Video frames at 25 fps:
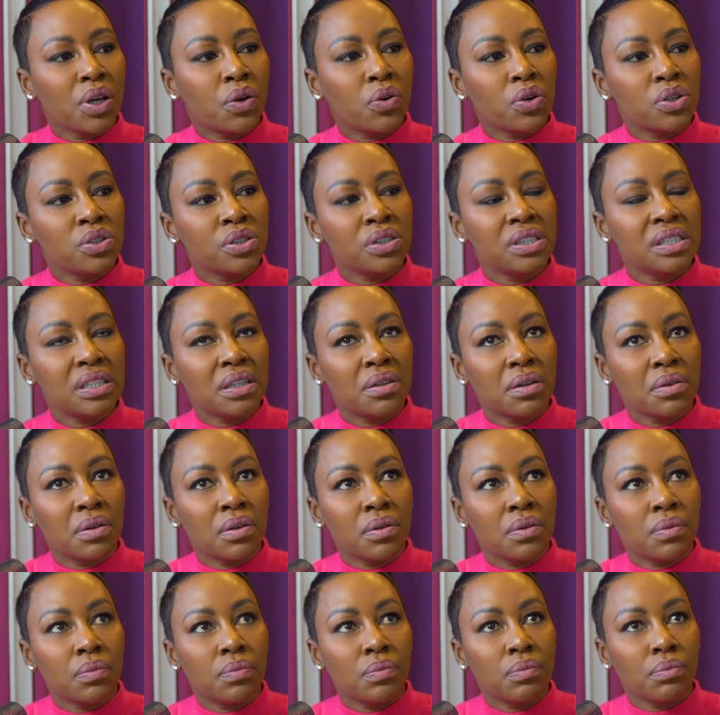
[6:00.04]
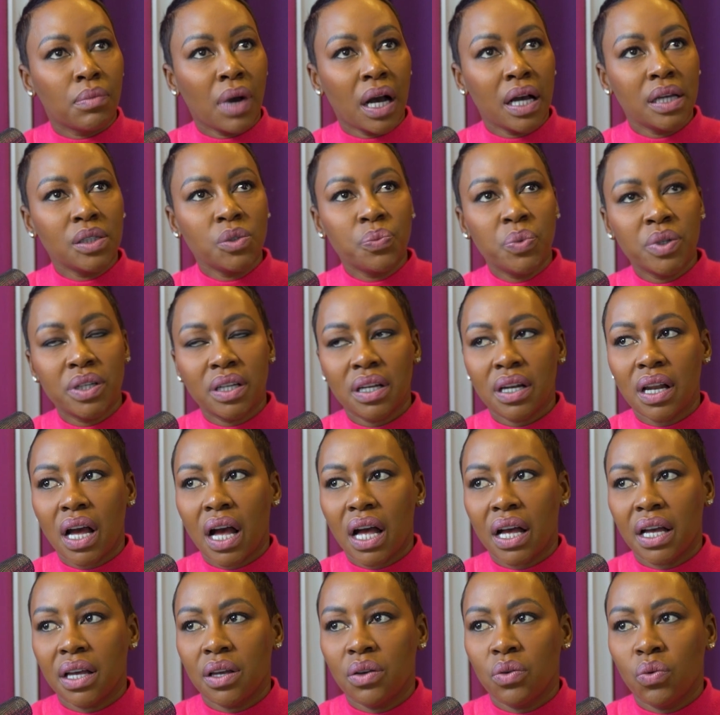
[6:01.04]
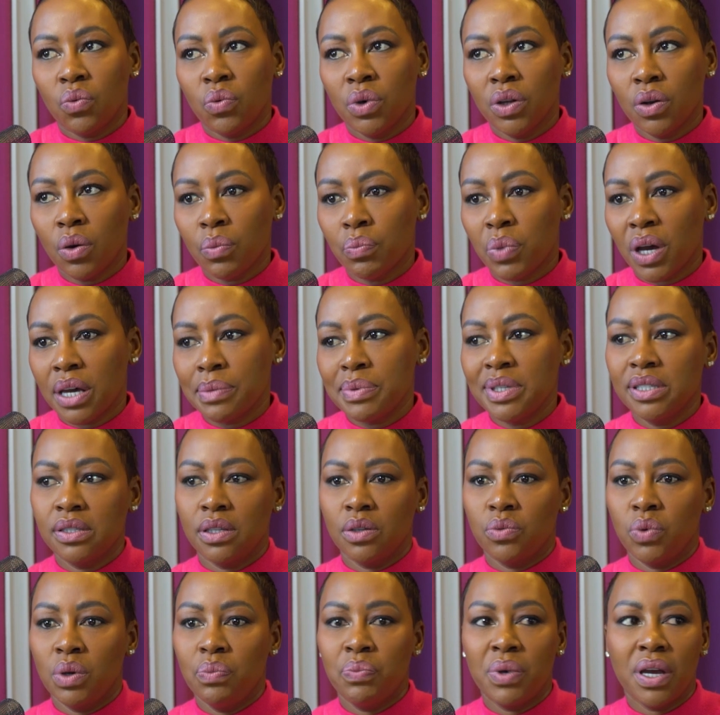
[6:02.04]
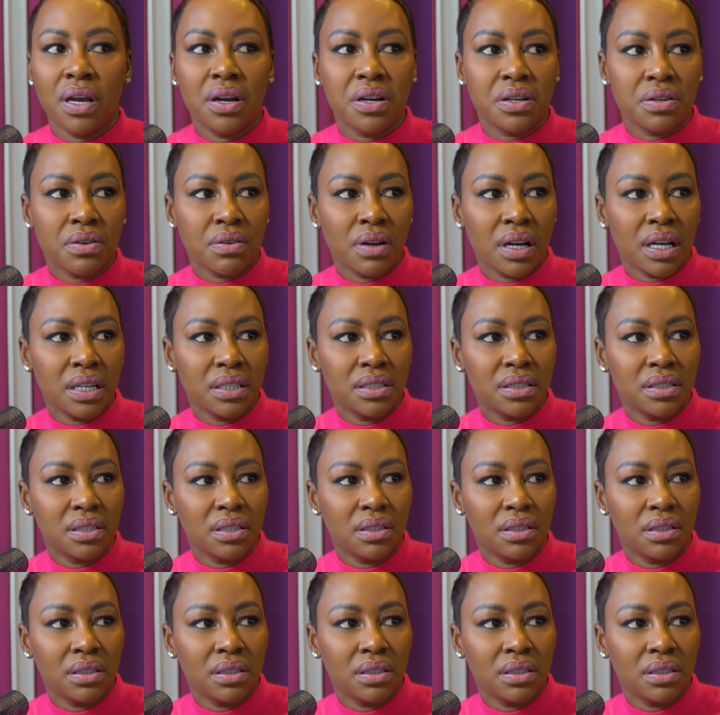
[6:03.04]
Because my husband and I, we don't babysit, we parent, right?